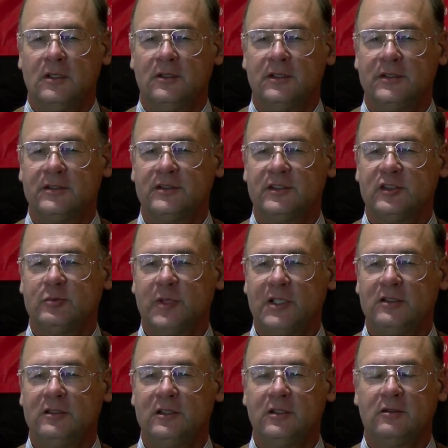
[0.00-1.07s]
This is
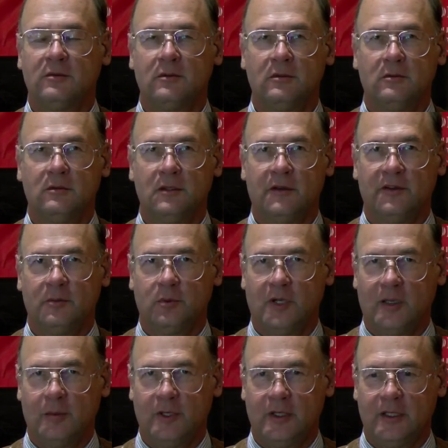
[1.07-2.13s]
especially true of the
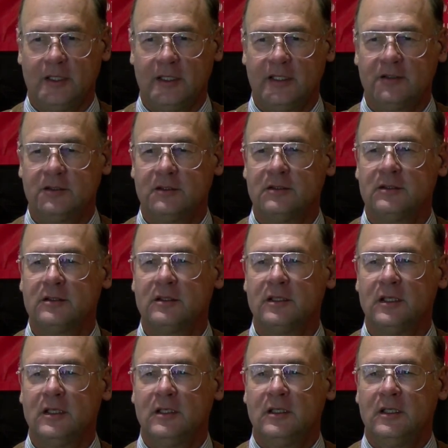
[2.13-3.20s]
primary elections,
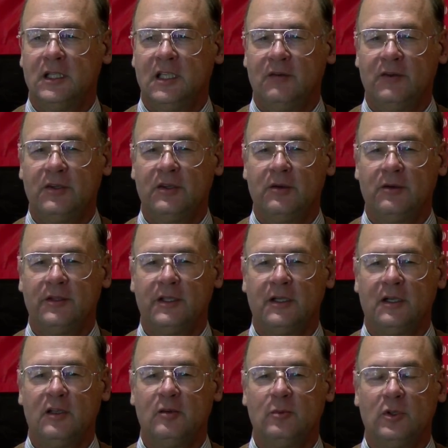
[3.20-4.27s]
even though they
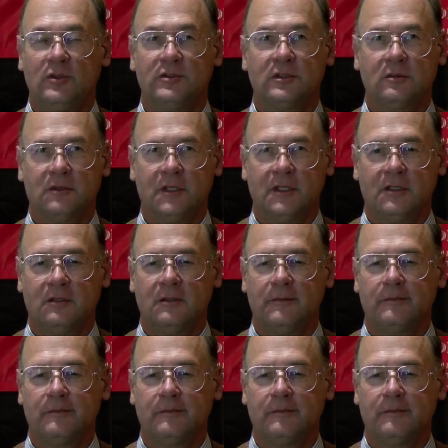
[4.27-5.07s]
are the most critical.